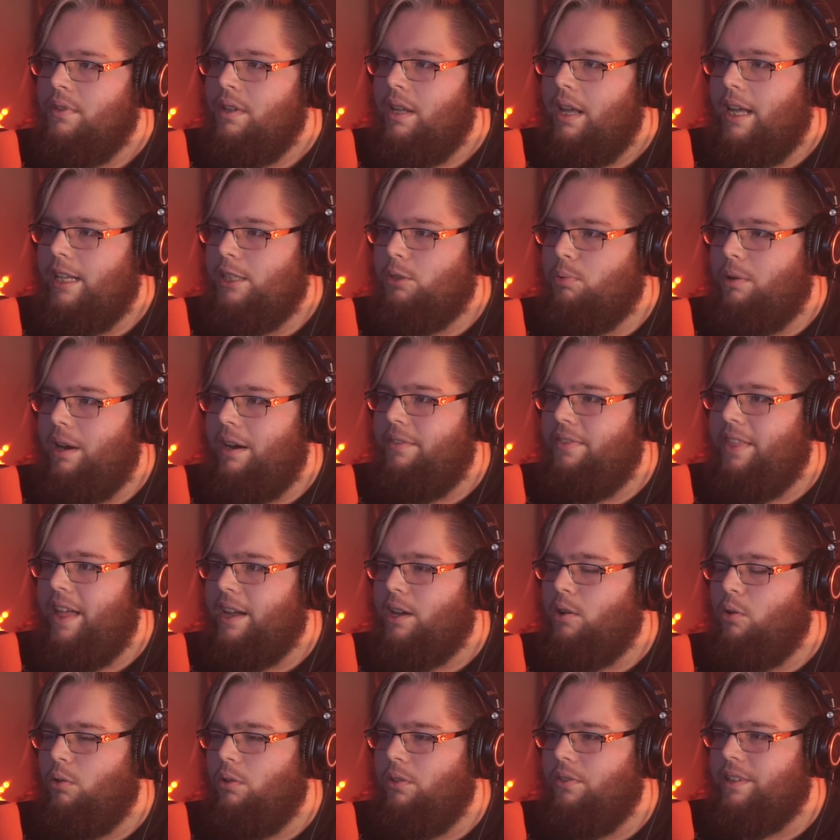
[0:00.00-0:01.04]
It's whatever that
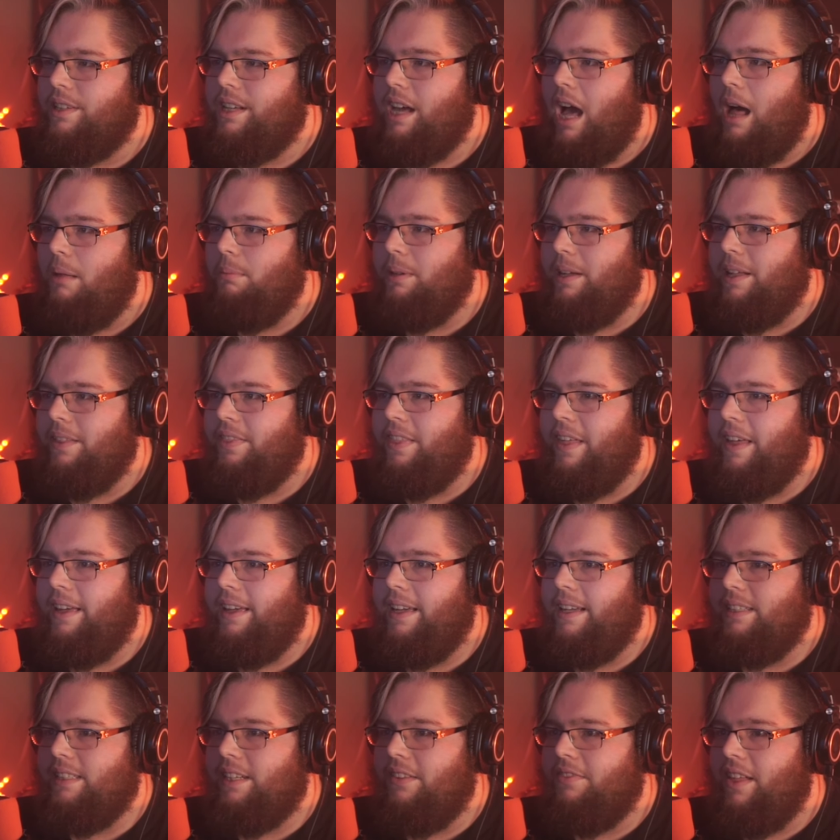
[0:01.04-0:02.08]
corner of the cob looking thing
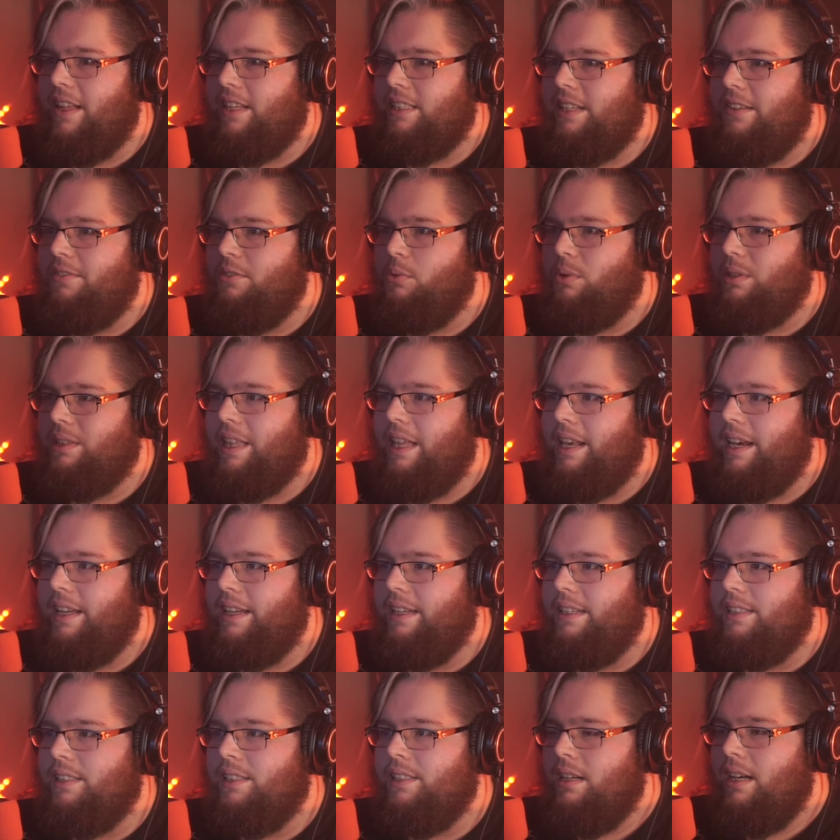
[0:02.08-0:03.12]
is, if that's even what that
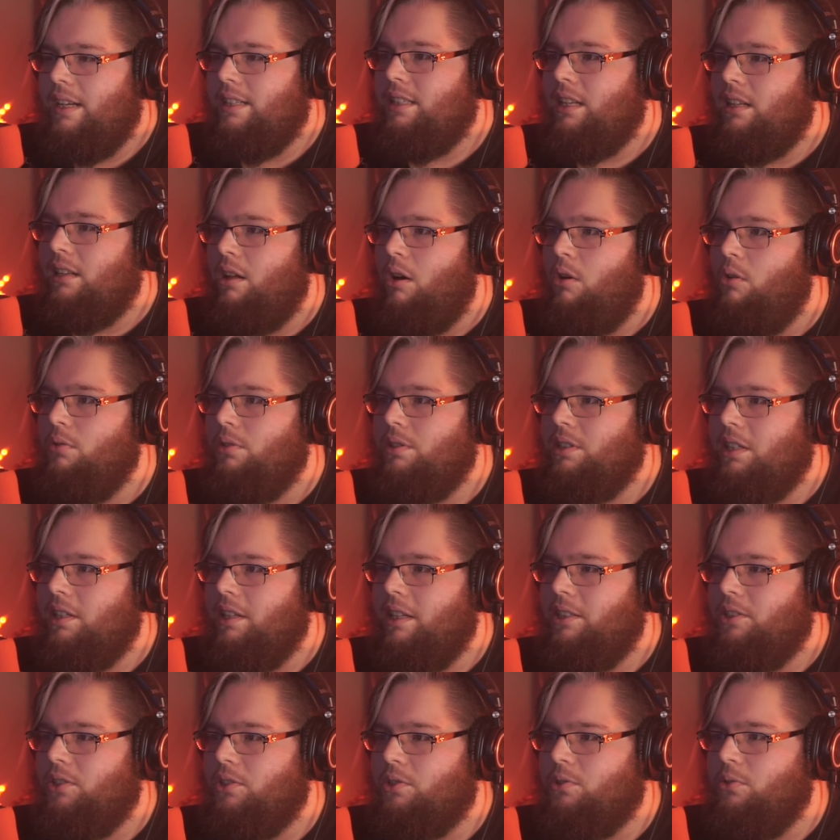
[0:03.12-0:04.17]
is. It's a long
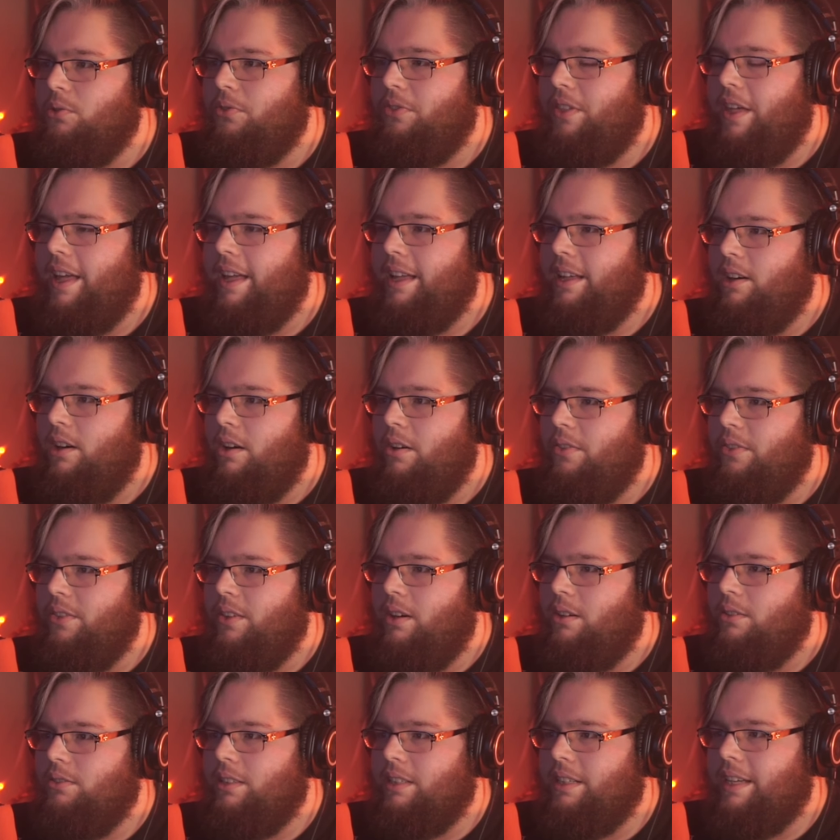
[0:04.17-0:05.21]
cylindrical thing on
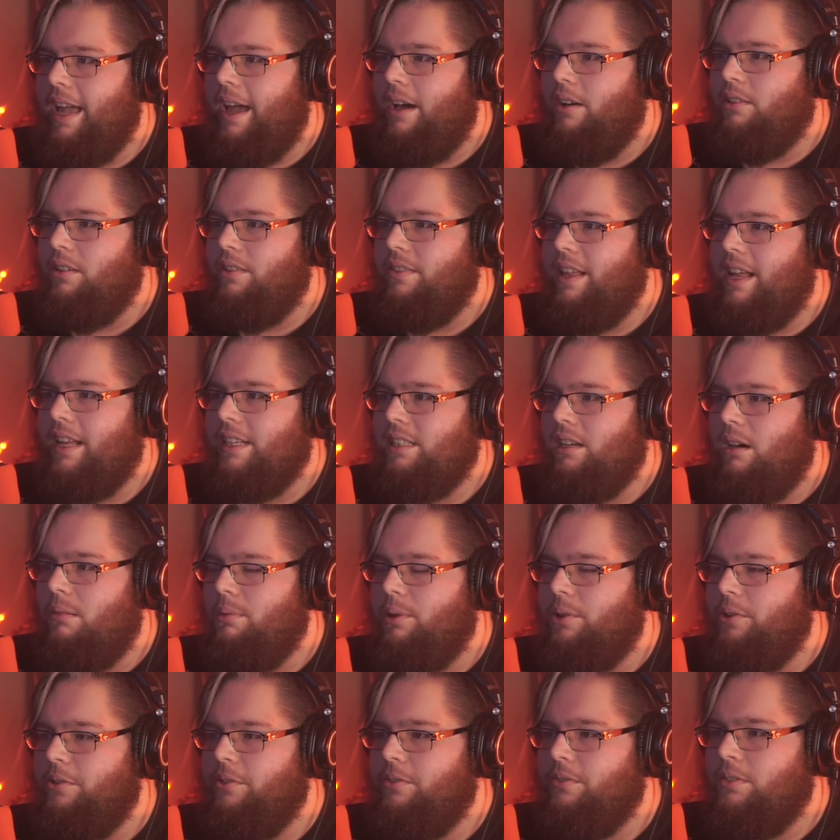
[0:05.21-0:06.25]
on the counter that I saw
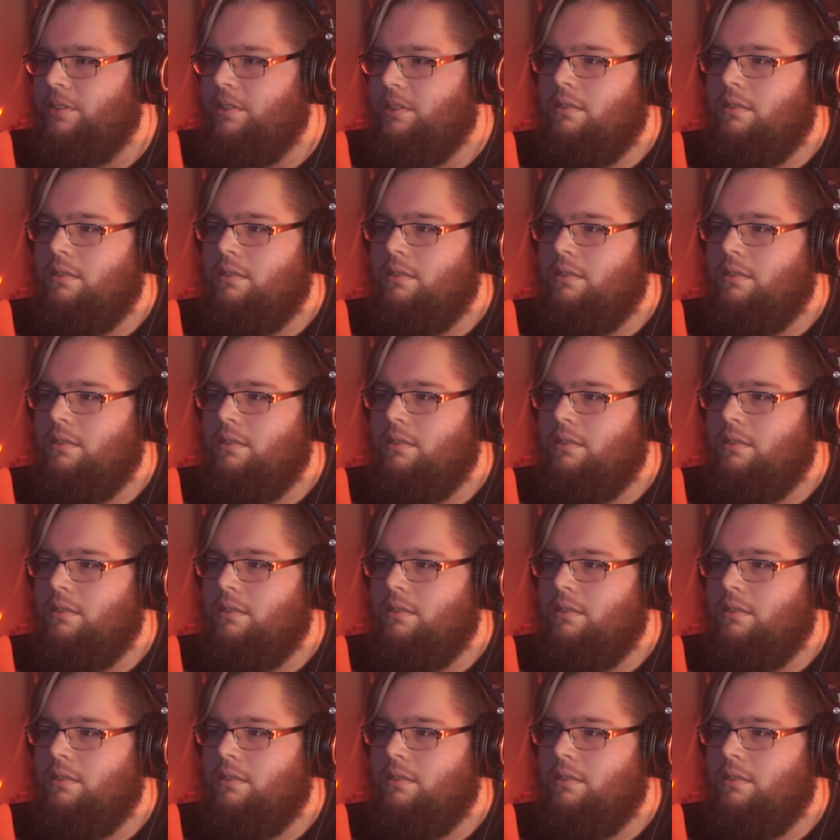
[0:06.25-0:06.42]
move.